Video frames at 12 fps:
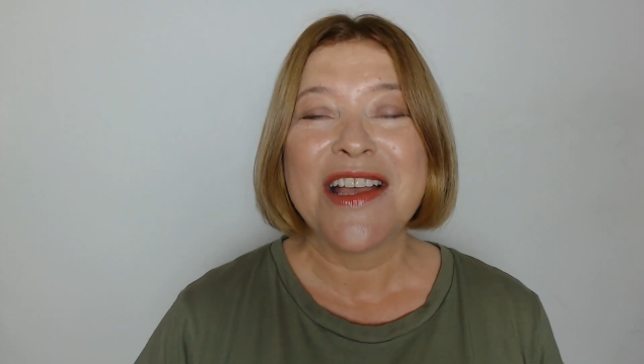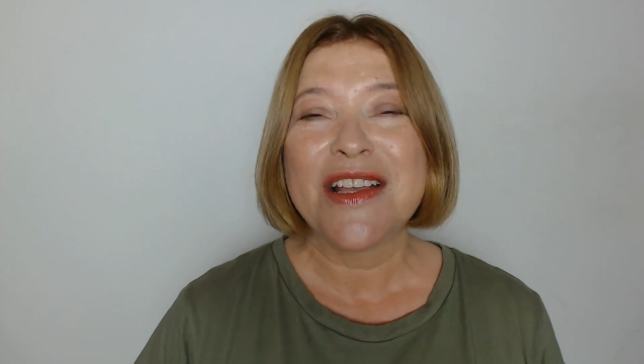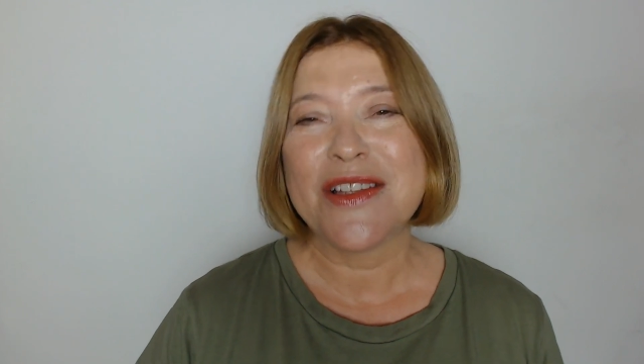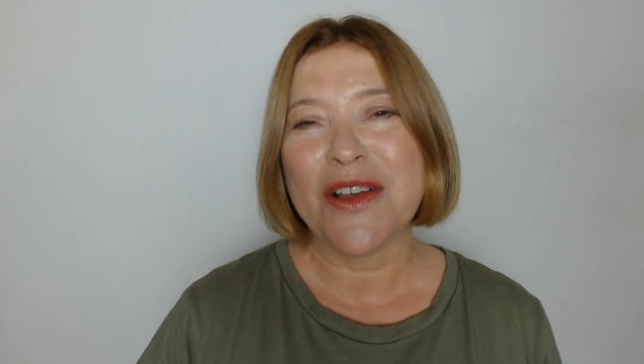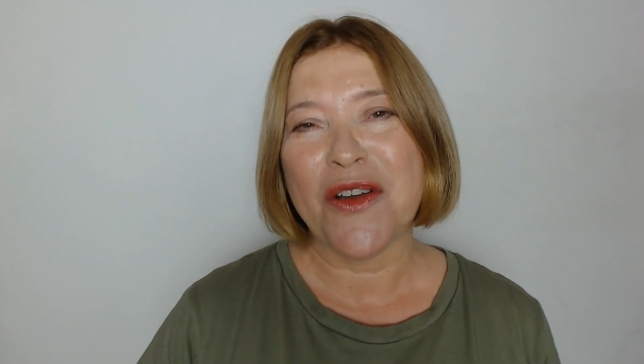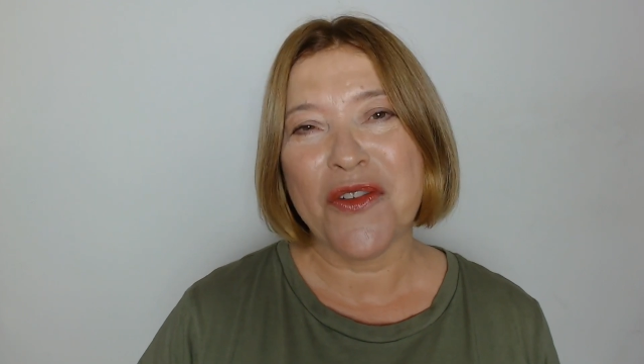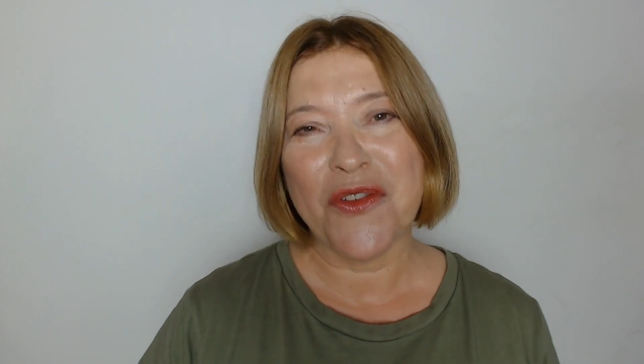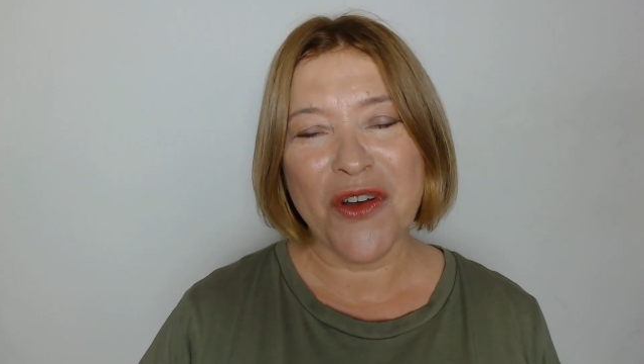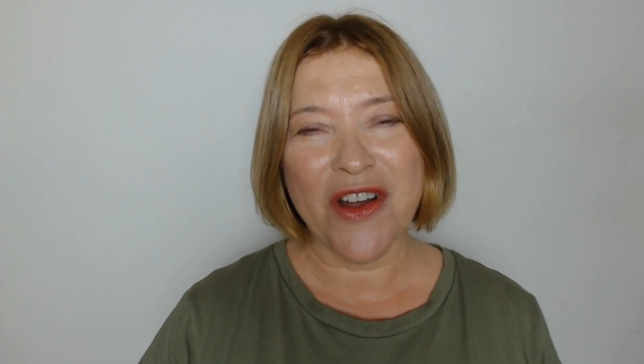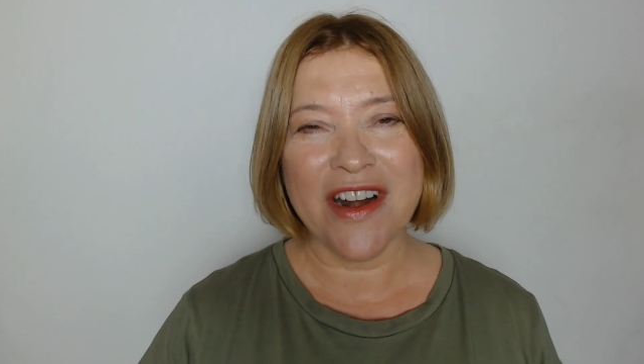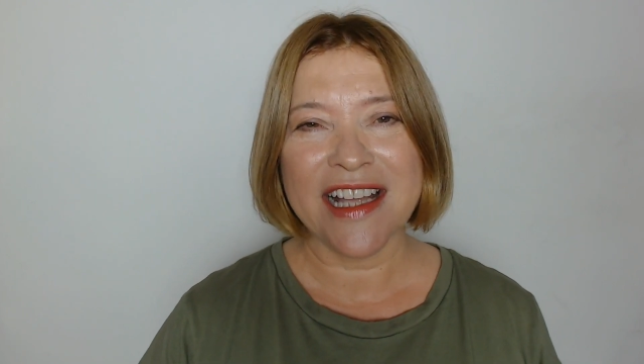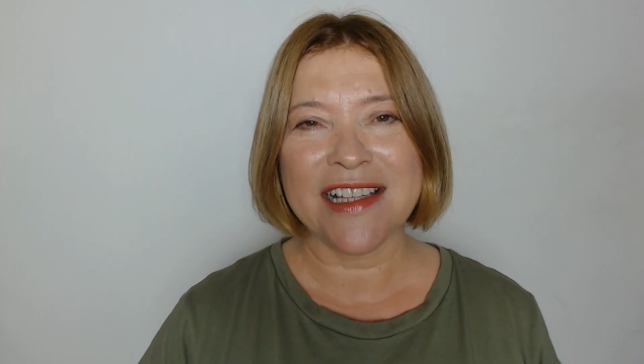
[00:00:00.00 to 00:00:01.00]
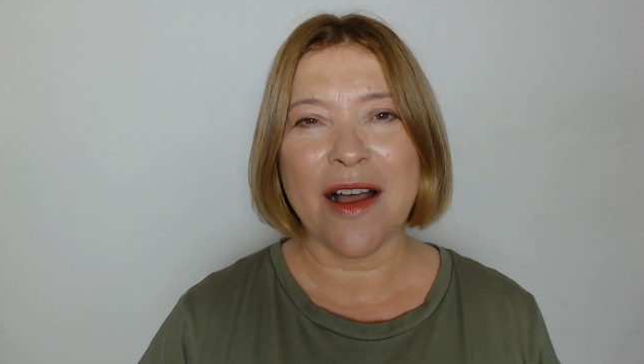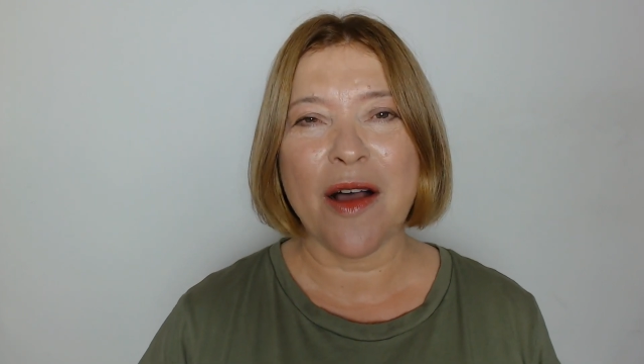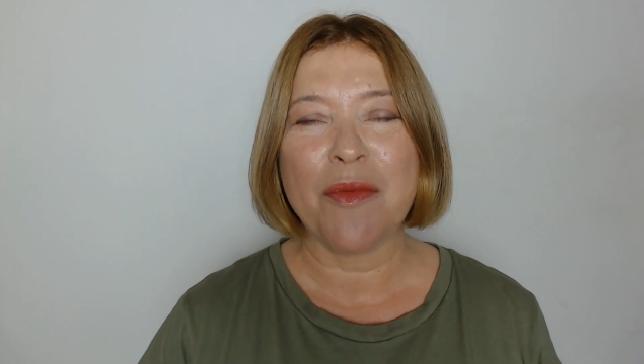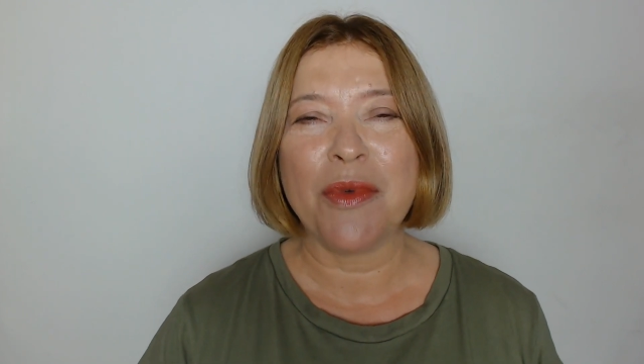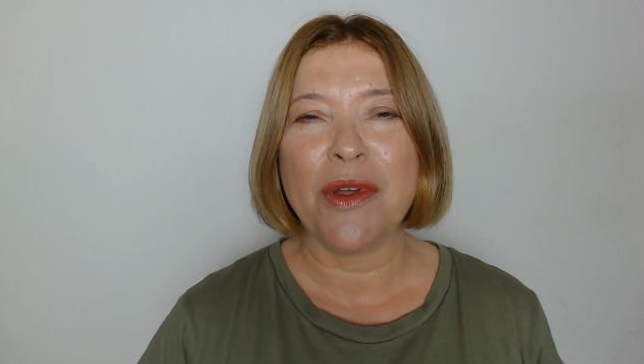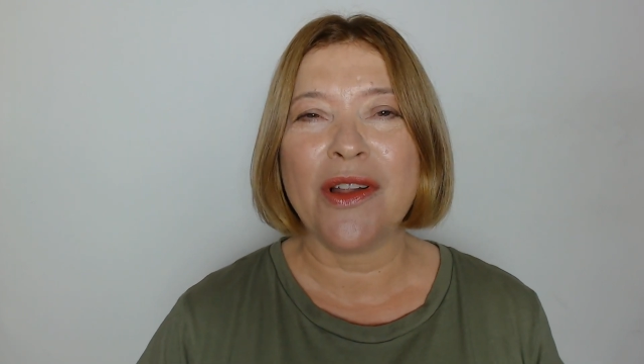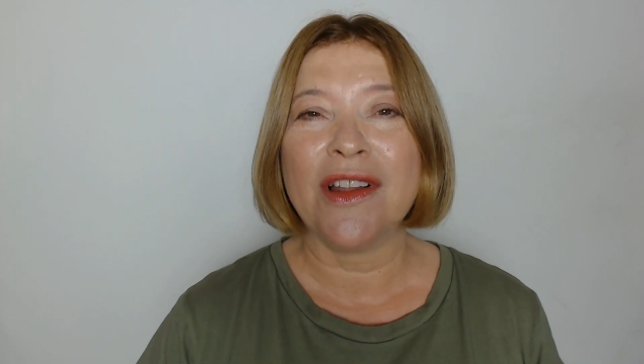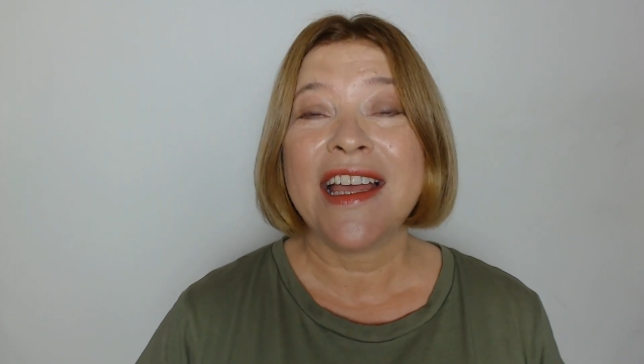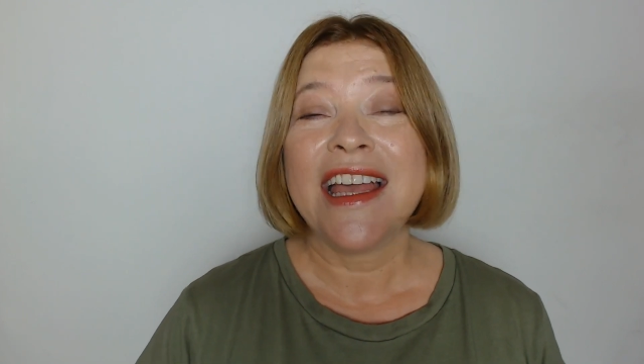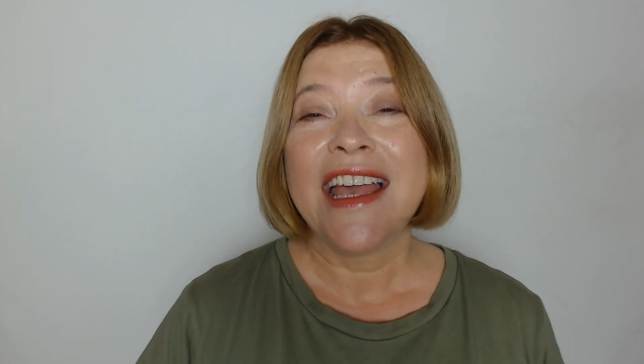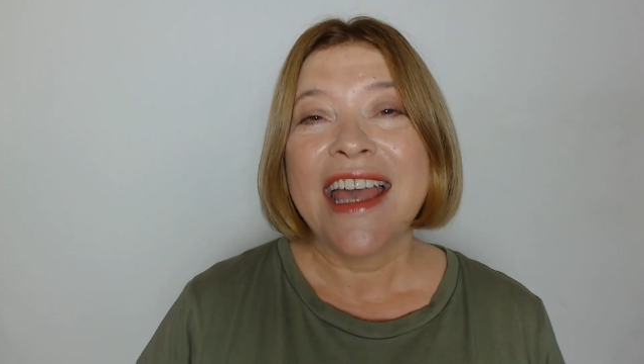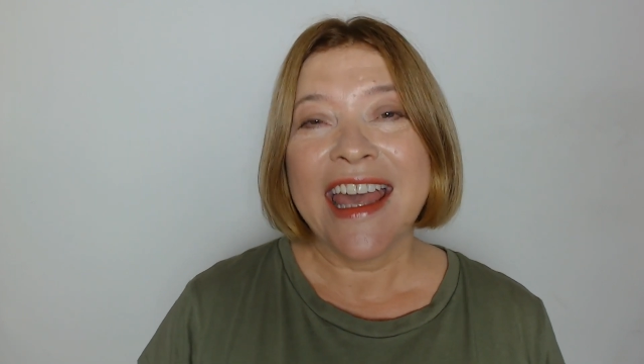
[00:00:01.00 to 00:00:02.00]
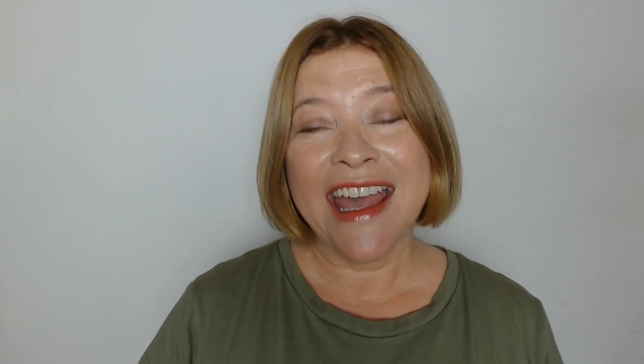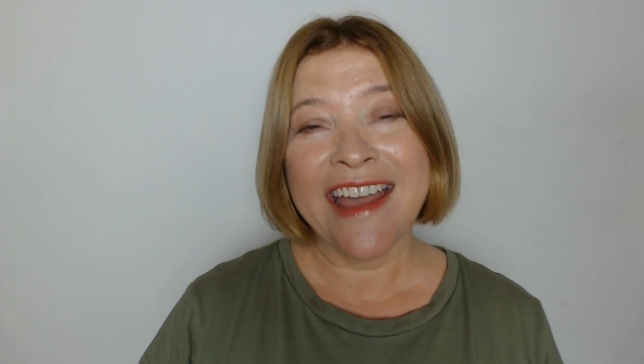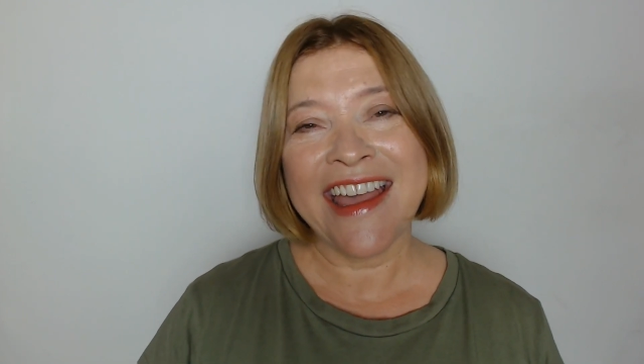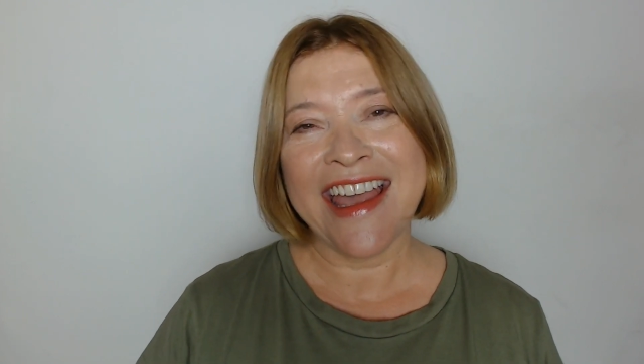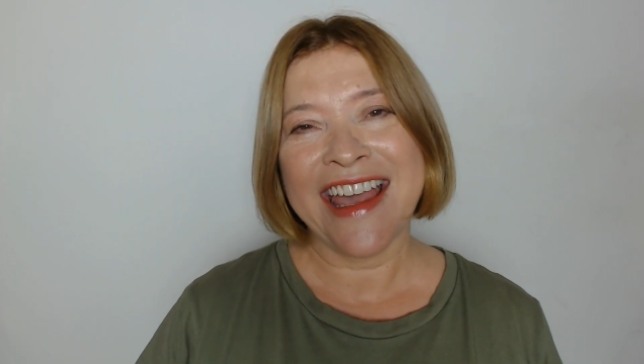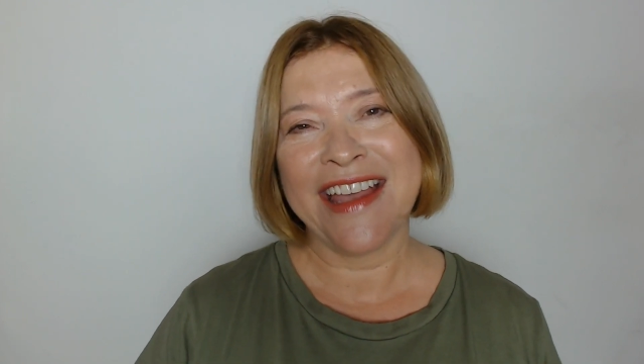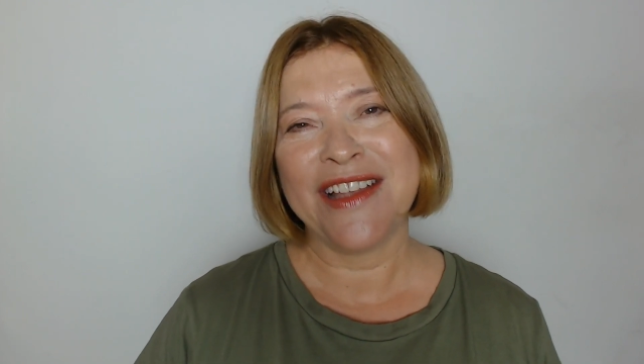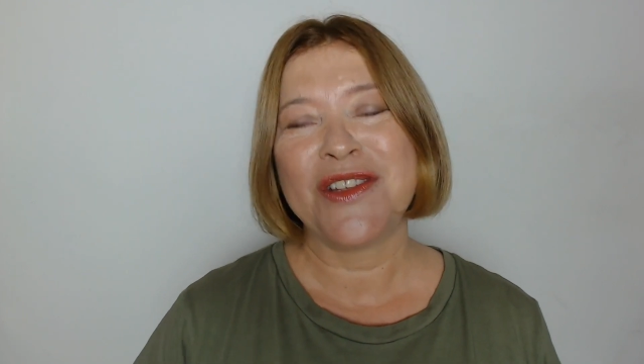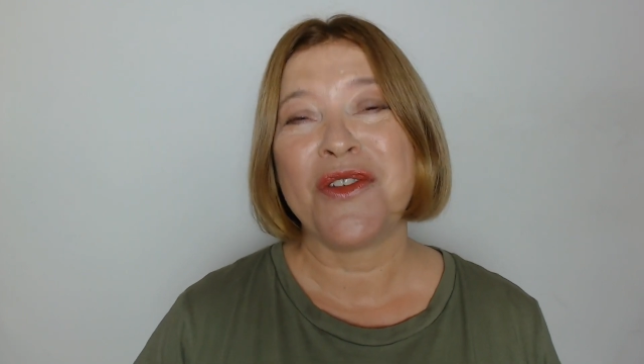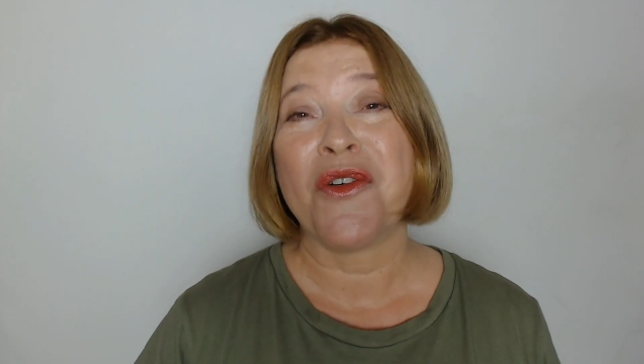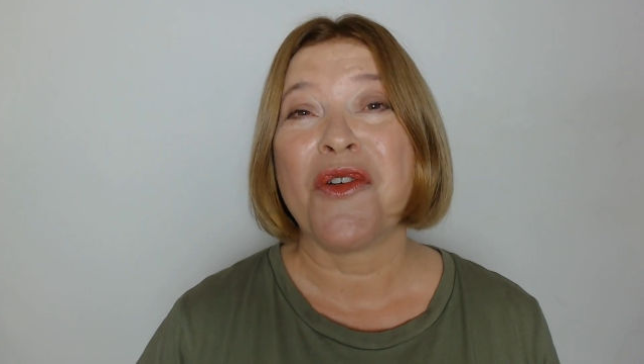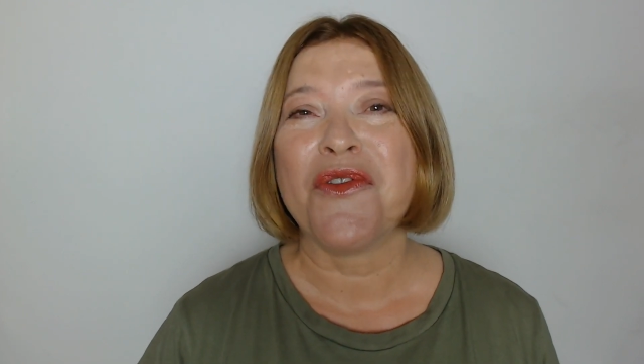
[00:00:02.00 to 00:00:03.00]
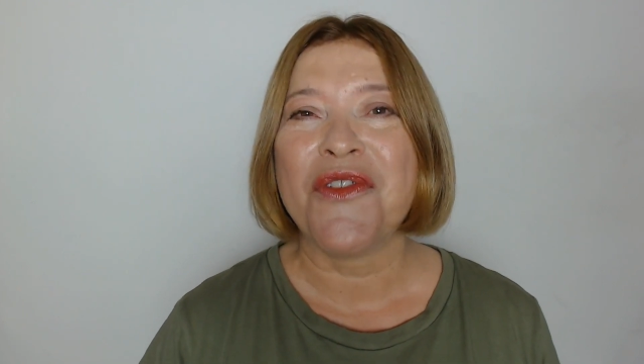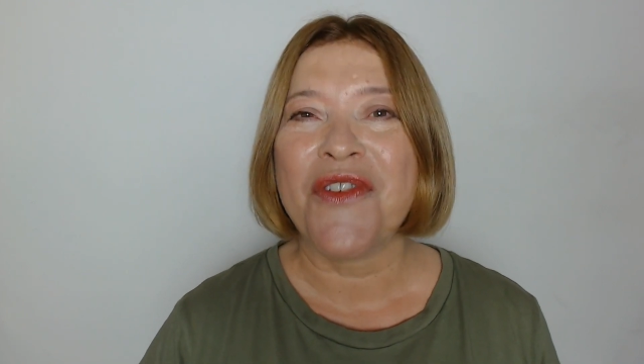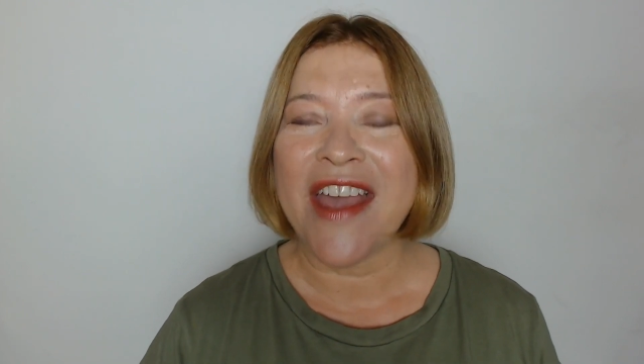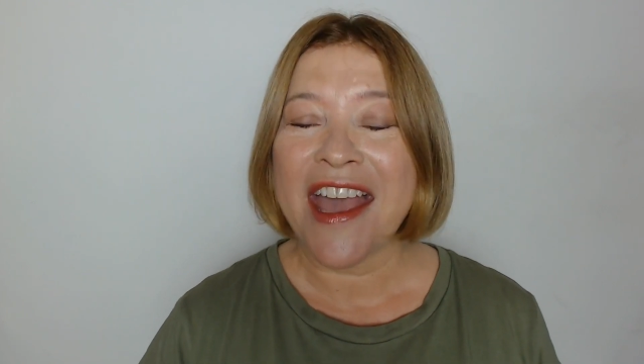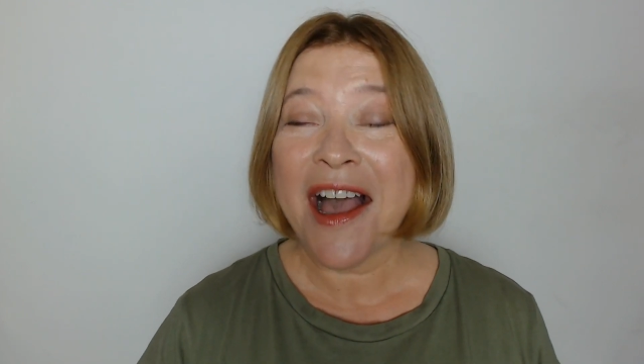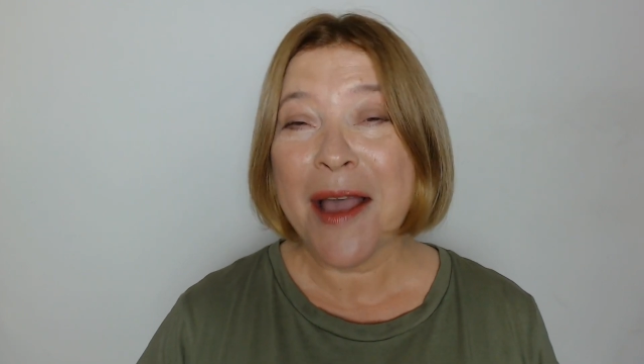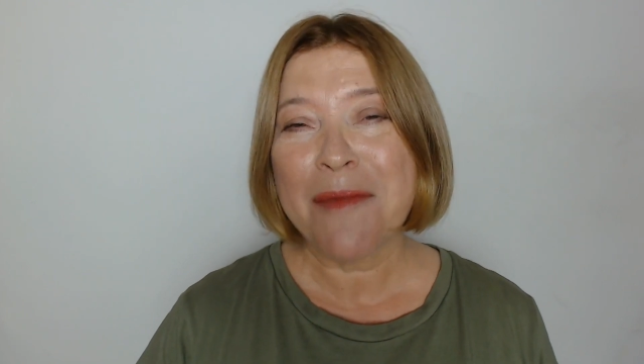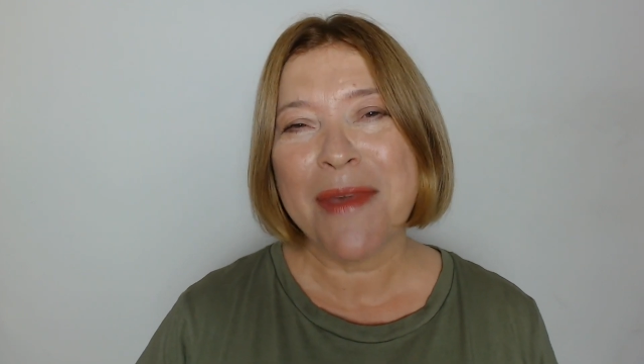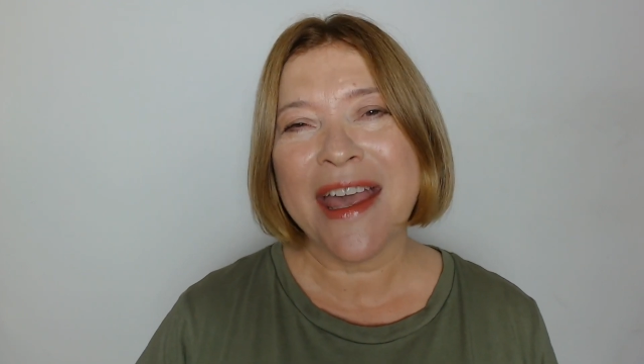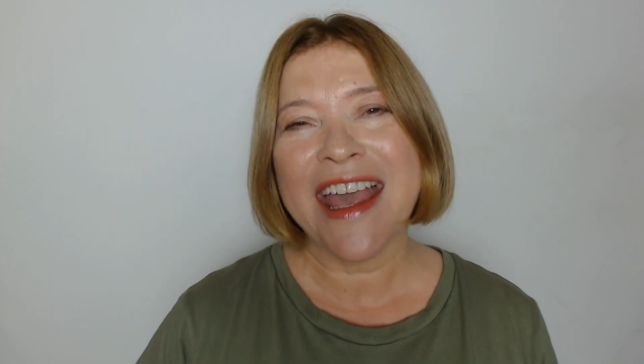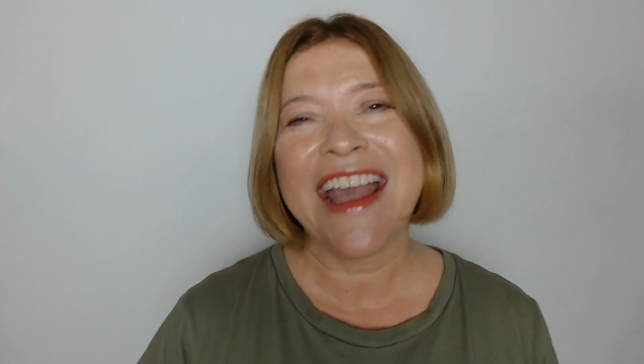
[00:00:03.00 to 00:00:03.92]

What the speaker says: So for example, here is your VIP